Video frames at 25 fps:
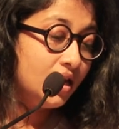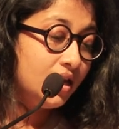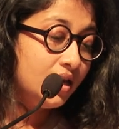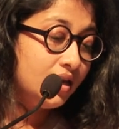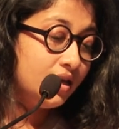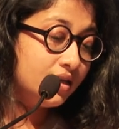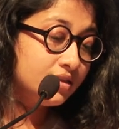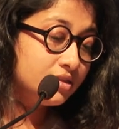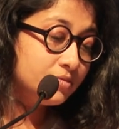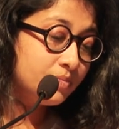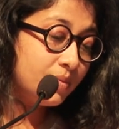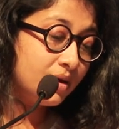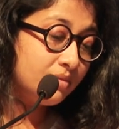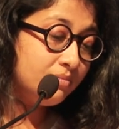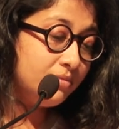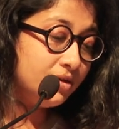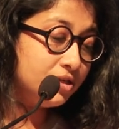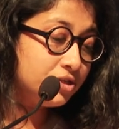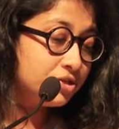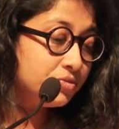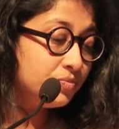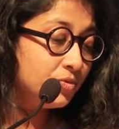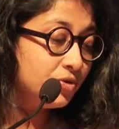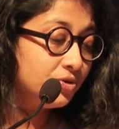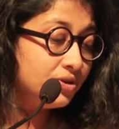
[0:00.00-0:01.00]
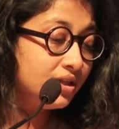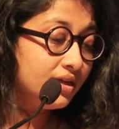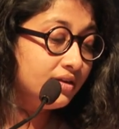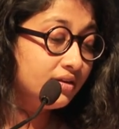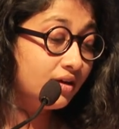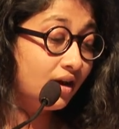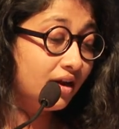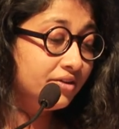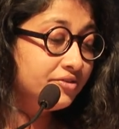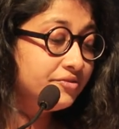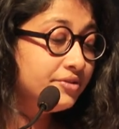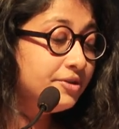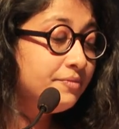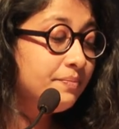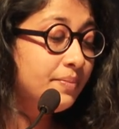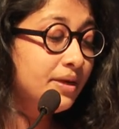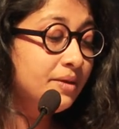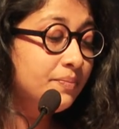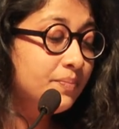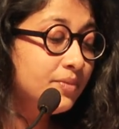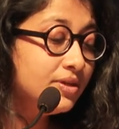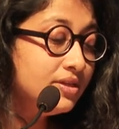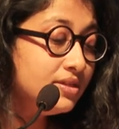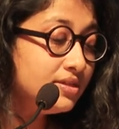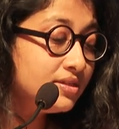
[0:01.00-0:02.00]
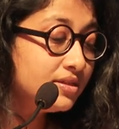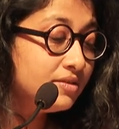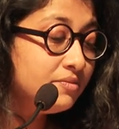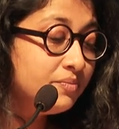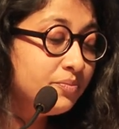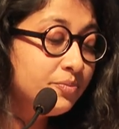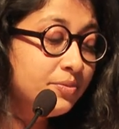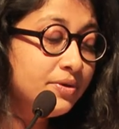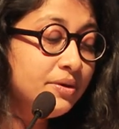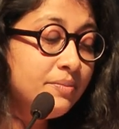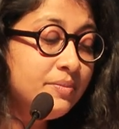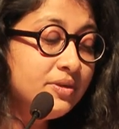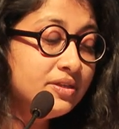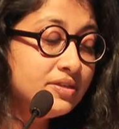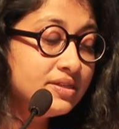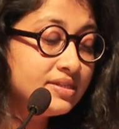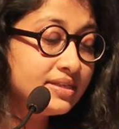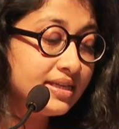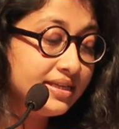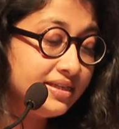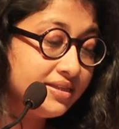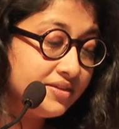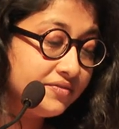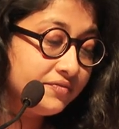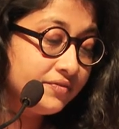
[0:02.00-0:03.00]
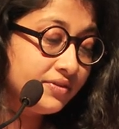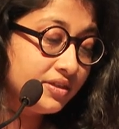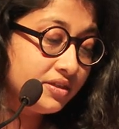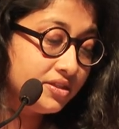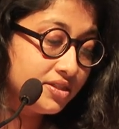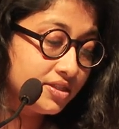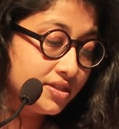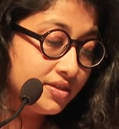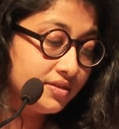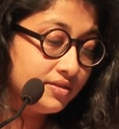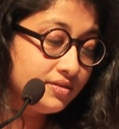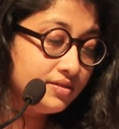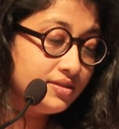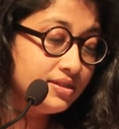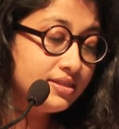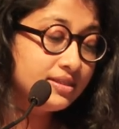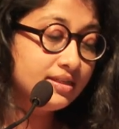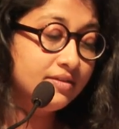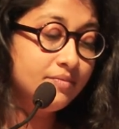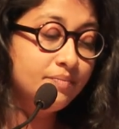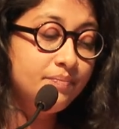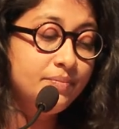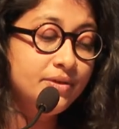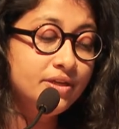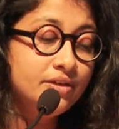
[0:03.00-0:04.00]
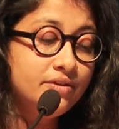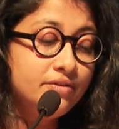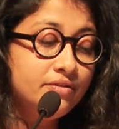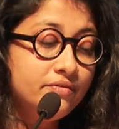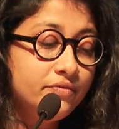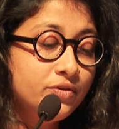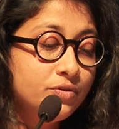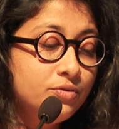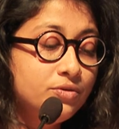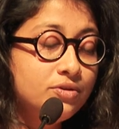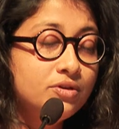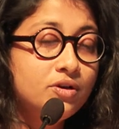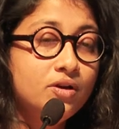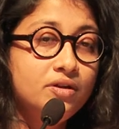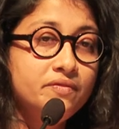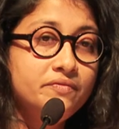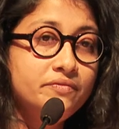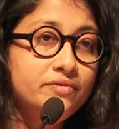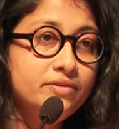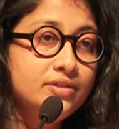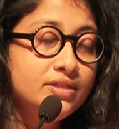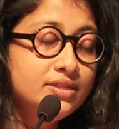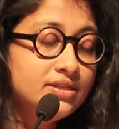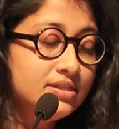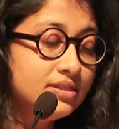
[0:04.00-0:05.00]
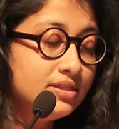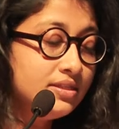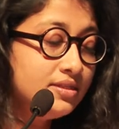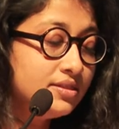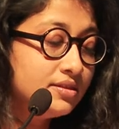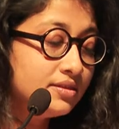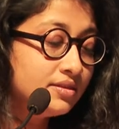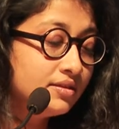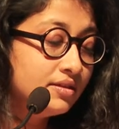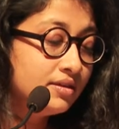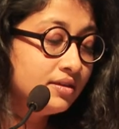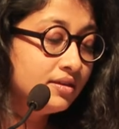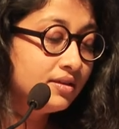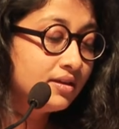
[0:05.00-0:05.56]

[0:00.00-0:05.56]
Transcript: He has published more than 100 papers in premier scientific journals and peer-reviewed conferences,